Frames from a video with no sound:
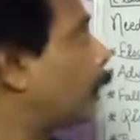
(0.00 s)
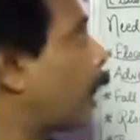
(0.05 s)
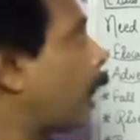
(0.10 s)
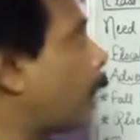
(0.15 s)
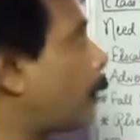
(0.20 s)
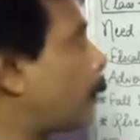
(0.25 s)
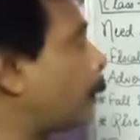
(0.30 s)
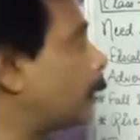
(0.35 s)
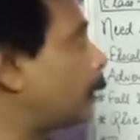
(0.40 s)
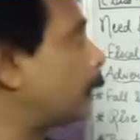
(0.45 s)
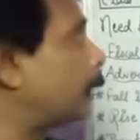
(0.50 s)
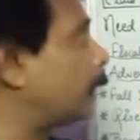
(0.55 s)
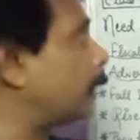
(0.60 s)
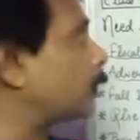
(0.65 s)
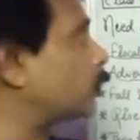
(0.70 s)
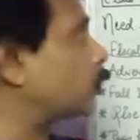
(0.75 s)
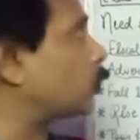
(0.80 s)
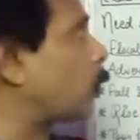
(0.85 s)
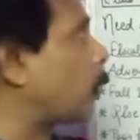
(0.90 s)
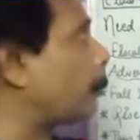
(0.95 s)
our
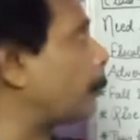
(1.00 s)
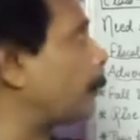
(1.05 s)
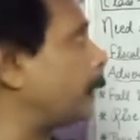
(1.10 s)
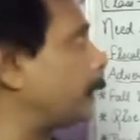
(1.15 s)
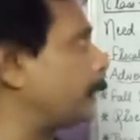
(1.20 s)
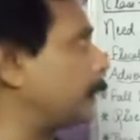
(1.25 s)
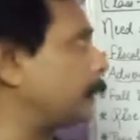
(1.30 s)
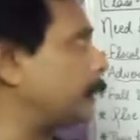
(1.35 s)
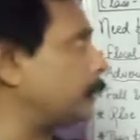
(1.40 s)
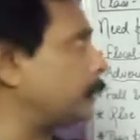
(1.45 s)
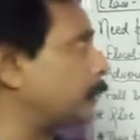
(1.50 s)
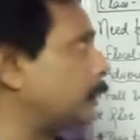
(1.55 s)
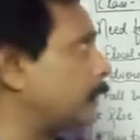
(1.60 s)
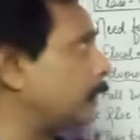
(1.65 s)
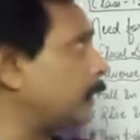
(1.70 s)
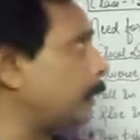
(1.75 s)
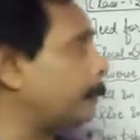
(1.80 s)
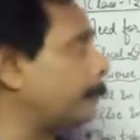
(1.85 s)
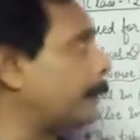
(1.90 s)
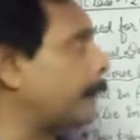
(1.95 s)
next topic is
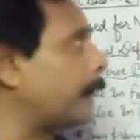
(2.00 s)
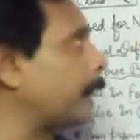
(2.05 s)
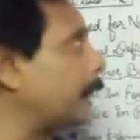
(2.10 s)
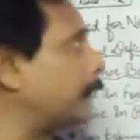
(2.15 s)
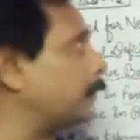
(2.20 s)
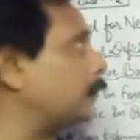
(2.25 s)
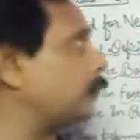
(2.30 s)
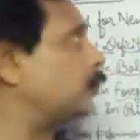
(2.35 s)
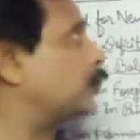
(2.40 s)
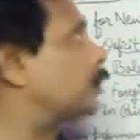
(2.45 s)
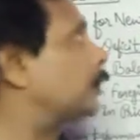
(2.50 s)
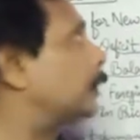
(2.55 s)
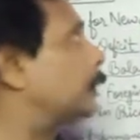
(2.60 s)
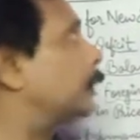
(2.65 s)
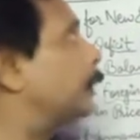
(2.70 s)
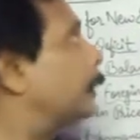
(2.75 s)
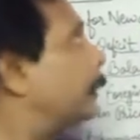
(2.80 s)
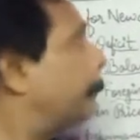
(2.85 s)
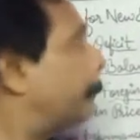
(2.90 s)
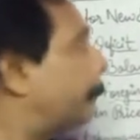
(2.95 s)

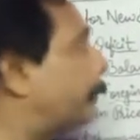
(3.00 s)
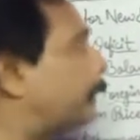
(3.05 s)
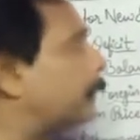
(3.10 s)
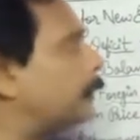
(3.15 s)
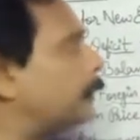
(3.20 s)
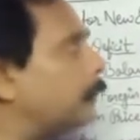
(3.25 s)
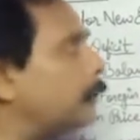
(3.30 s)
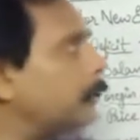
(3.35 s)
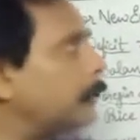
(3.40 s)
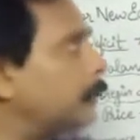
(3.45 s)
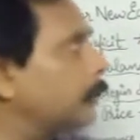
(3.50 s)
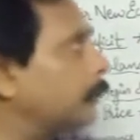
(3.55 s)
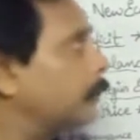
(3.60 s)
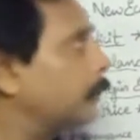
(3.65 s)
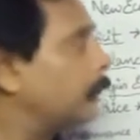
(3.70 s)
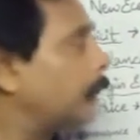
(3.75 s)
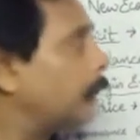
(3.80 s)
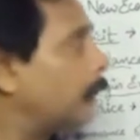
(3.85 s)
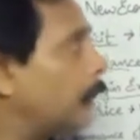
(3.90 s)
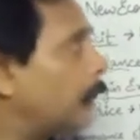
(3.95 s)
liberalization, but
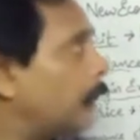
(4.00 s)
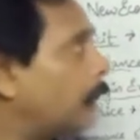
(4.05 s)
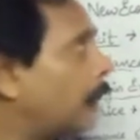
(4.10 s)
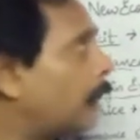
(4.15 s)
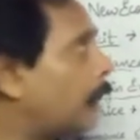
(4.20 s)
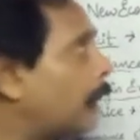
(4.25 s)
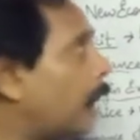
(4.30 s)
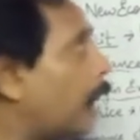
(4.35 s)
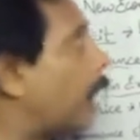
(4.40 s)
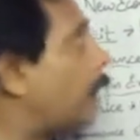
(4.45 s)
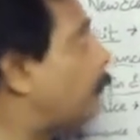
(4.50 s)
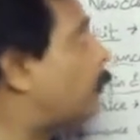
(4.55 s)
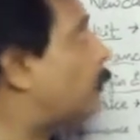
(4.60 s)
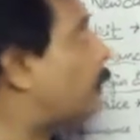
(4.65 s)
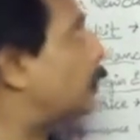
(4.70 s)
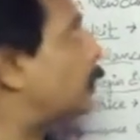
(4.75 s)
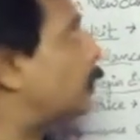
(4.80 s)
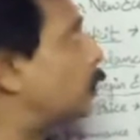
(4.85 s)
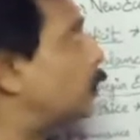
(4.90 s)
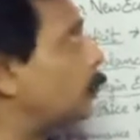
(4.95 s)
I
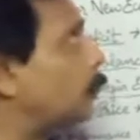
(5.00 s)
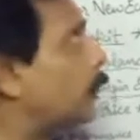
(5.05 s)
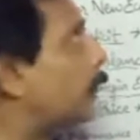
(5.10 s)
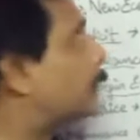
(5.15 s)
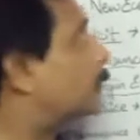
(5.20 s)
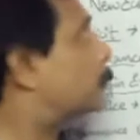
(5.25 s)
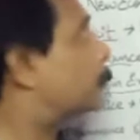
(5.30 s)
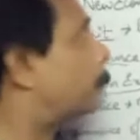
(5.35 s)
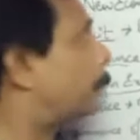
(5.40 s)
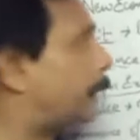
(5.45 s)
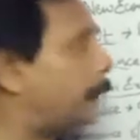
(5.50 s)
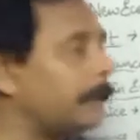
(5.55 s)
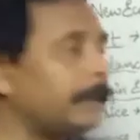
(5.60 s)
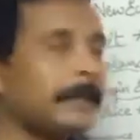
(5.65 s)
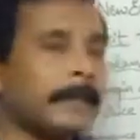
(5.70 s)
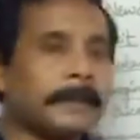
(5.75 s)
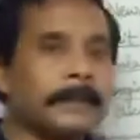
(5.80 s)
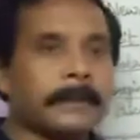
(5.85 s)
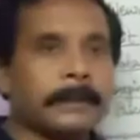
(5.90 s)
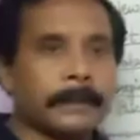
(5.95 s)
want to
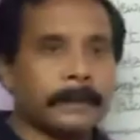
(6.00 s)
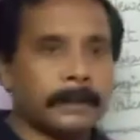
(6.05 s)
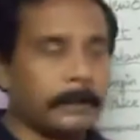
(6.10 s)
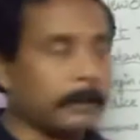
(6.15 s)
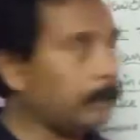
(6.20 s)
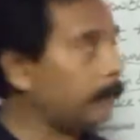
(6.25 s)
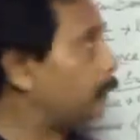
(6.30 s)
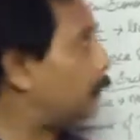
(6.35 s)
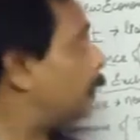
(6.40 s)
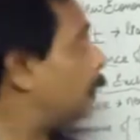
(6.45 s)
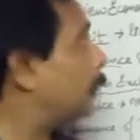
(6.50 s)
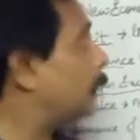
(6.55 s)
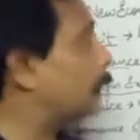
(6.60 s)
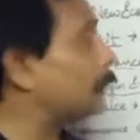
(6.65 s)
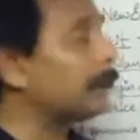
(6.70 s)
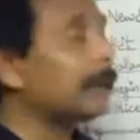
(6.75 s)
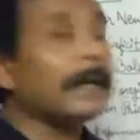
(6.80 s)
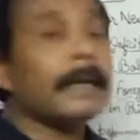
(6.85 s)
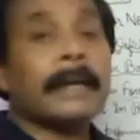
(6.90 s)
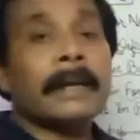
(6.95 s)
explain this
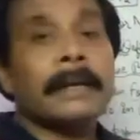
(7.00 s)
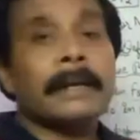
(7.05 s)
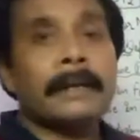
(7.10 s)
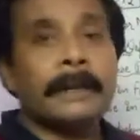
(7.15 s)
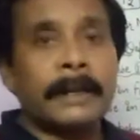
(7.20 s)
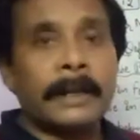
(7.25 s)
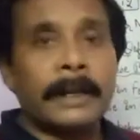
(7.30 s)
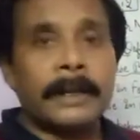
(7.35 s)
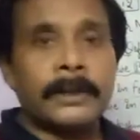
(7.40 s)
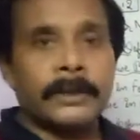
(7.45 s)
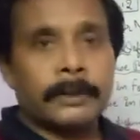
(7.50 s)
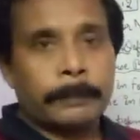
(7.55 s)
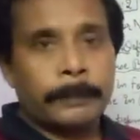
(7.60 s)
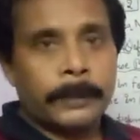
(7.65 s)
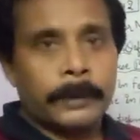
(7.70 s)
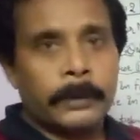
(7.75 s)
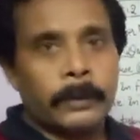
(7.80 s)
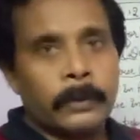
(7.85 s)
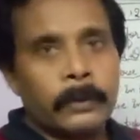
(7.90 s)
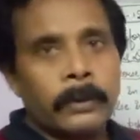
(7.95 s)
in the next
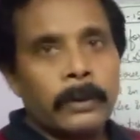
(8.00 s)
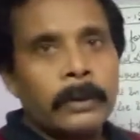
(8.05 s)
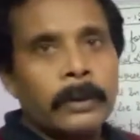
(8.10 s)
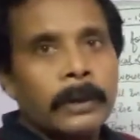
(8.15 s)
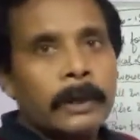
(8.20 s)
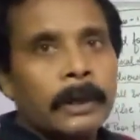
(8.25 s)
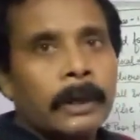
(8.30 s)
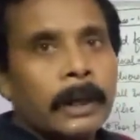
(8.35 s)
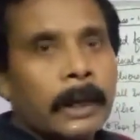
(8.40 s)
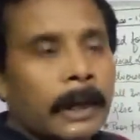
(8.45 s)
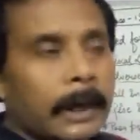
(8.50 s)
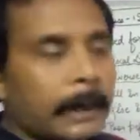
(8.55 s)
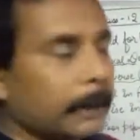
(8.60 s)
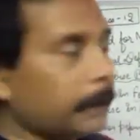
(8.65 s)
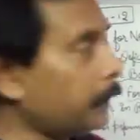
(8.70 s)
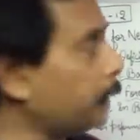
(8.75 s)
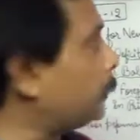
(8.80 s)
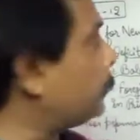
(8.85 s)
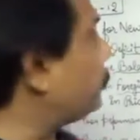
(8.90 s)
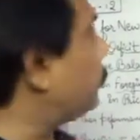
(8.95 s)
video,
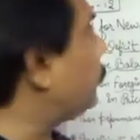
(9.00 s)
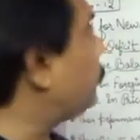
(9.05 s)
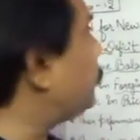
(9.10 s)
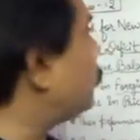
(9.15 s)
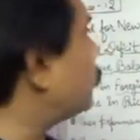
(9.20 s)
and it will